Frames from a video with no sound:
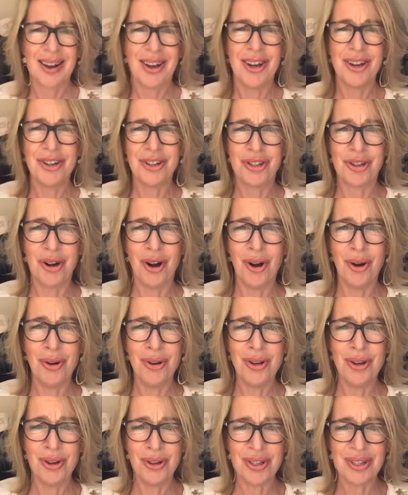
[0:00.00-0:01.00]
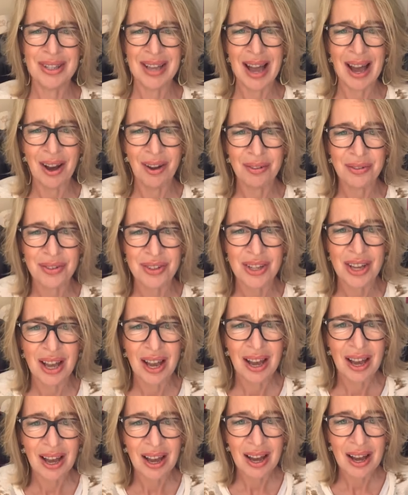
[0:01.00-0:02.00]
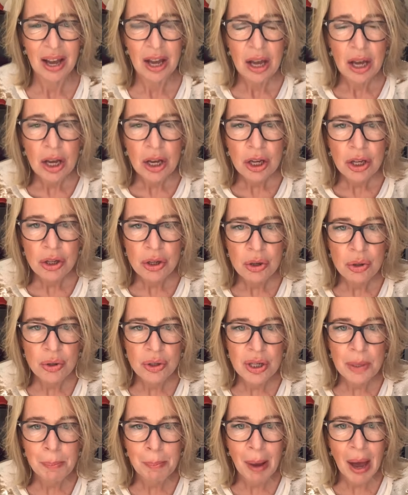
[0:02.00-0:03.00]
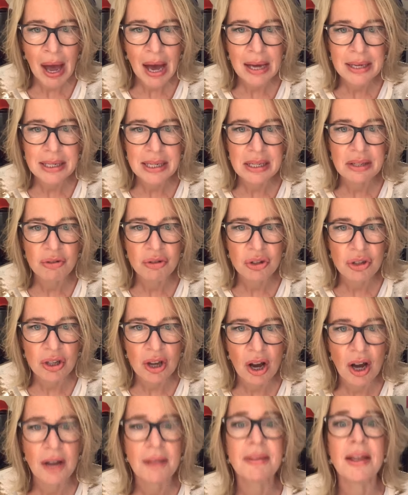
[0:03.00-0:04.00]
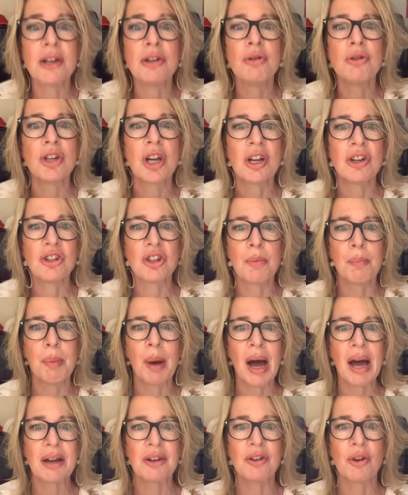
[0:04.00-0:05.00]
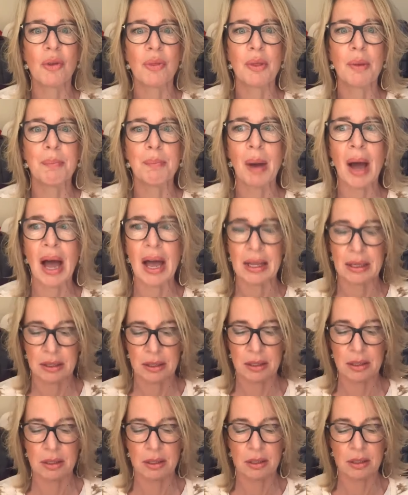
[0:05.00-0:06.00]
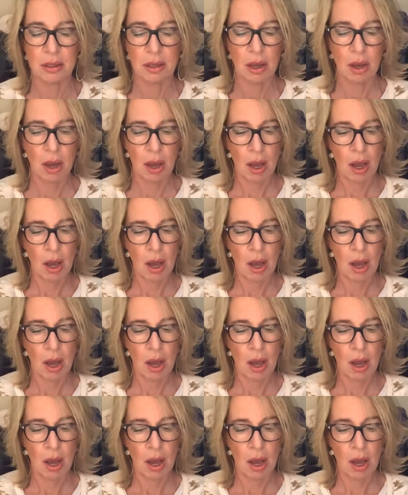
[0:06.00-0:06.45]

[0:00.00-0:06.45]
Control yourselves. Use a pad inside, then you change the pad, not the pants.